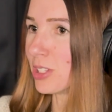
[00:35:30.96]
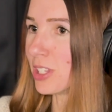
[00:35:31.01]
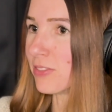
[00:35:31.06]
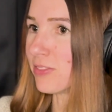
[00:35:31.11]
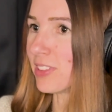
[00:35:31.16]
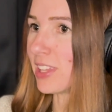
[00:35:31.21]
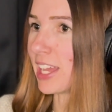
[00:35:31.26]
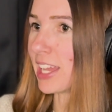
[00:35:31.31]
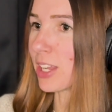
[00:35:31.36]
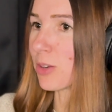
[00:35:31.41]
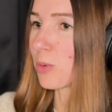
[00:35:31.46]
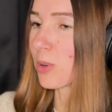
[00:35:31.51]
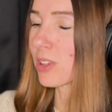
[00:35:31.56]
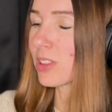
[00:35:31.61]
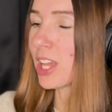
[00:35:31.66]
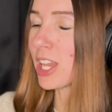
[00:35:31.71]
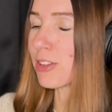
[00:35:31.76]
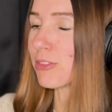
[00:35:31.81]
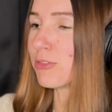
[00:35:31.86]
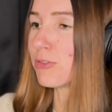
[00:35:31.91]
of like, we're
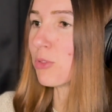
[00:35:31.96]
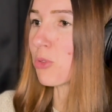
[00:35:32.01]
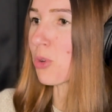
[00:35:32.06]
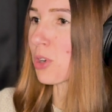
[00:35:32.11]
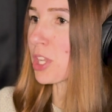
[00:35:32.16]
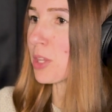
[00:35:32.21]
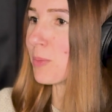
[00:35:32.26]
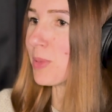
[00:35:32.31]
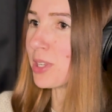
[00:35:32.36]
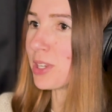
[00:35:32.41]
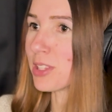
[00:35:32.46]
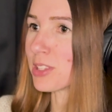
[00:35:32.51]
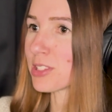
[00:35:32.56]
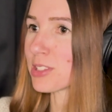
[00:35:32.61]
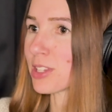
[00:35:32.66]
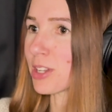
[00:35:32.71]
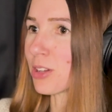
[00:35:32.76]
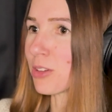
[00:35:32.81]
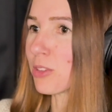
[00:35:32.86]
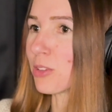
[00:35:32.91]
like 40 minutes
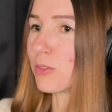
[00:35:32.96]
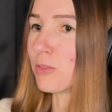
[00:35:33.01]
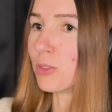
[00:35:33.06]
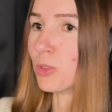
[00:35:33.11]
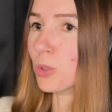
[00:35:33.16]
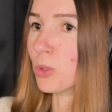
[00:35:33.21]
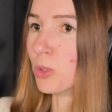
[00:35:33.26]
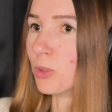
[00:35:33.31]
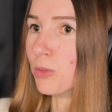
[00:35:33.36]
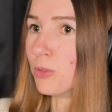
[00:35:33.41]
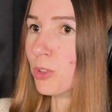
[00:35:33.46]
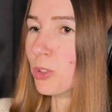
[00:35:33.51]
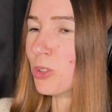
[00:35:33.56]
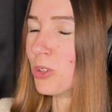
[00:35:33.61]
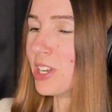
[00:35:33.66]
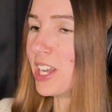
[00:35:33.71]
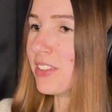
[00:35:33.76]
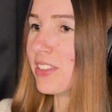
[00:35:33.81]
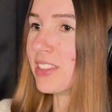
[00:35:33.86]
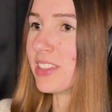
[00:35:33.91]
south of
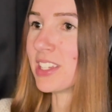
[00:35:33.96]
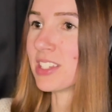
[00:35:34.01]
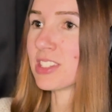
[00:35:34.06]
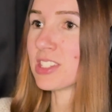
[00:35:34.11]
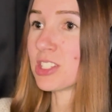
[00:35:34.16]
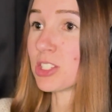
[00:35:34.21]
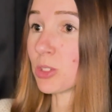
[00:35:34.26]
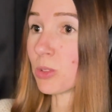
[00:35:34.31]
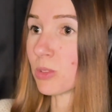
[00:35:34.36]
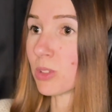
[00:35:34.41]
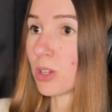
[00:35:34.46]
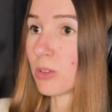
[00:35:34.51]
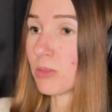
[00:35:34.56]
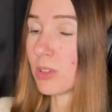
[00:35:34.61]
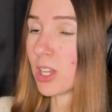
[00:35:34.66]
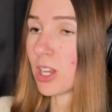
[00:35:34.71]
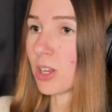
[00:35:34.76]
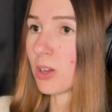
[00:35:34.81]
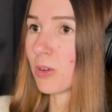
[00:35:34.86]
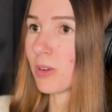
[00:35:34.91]
Louisville, and then they still don't
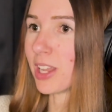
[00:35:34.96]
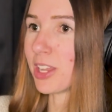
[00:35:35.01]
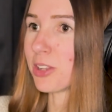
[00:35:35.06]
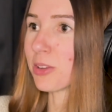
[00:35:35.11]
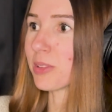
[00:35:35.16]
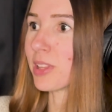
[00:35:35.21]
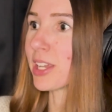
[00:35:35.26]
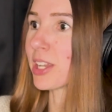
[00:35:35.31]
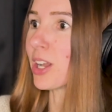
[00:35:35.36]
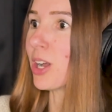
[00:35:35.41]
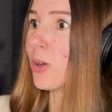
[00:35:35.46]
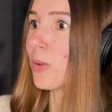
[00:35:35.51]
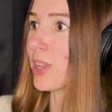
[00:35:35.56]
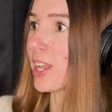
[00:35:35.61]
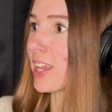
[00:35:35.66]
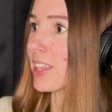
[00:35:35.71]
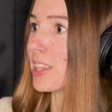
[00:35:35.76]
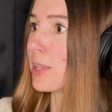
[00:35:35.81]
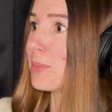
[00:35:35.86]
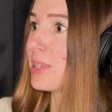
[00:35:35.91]
know. And you're like,
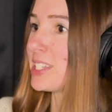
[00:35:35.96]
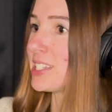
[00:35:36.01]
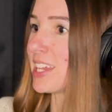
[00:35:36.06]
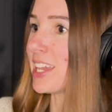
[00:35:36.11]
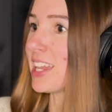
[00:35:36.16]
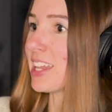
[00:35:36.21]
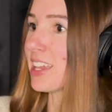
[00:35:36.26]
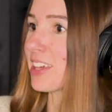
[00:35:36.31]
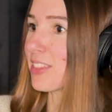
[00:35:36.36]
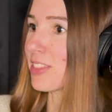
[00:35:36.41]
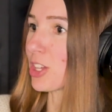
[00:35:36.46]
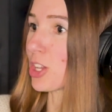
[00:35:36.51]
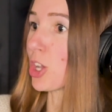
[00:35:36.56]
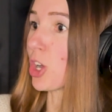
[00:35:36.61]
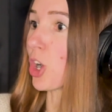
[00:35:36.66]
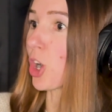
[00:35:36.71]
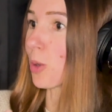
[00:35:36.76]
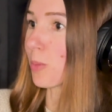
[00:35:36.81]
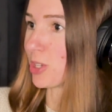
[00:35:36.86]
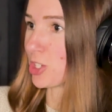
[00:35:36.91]
okay, let me take the
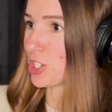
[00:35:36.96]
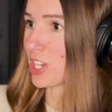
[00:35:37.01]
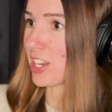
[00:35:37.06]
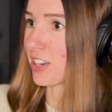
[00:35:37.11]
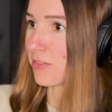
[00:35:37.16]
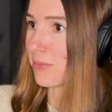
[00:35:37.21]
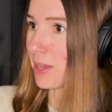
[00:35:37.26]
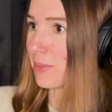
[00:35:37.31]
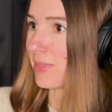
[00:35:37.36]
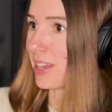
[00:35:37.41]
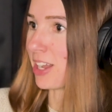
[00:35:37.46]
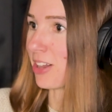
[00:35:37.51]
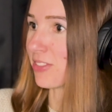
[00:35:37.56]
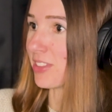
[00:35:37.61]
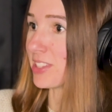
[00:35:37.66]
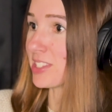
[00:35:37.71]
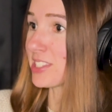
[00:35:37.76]
garbage out of my mouth and